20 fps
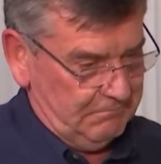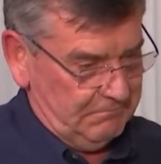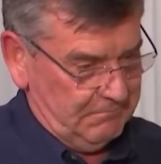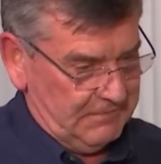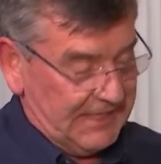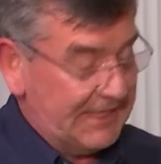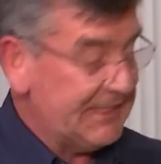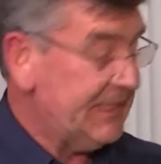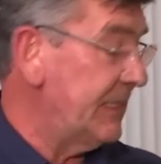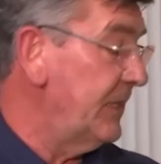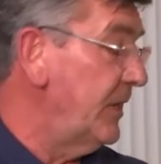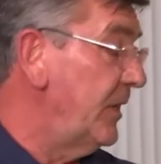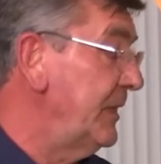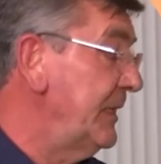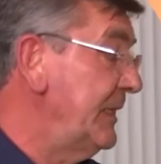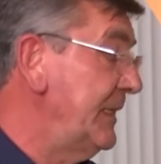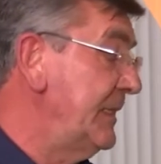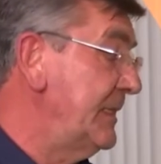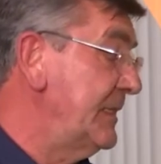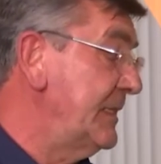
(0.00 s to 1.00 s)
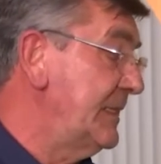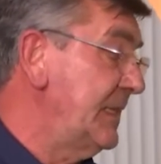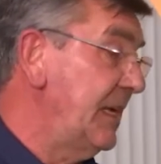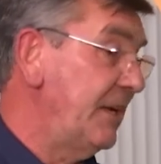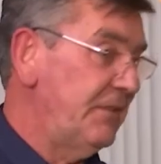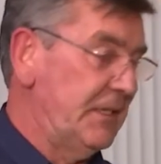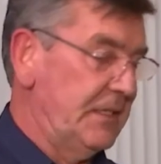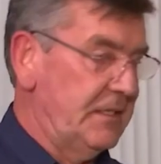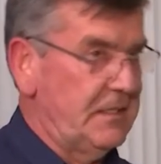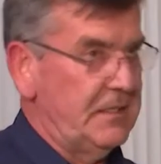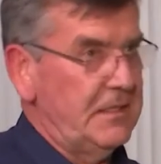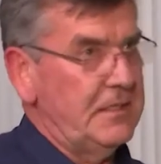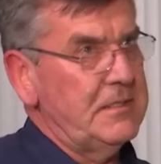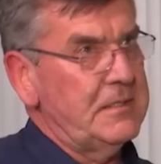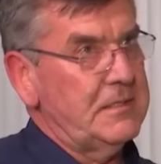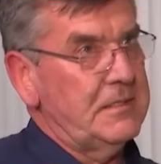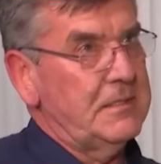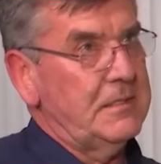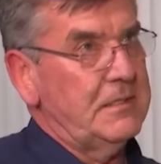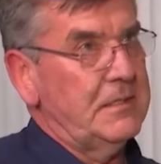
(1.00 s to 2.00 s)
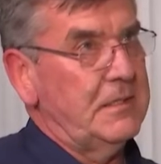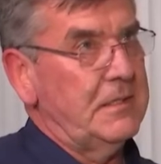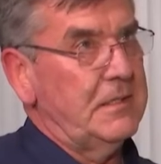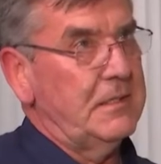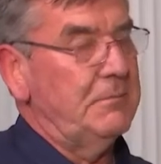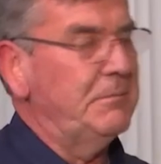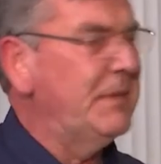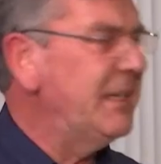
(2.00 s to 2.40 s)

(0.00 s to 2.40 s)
late 1970s,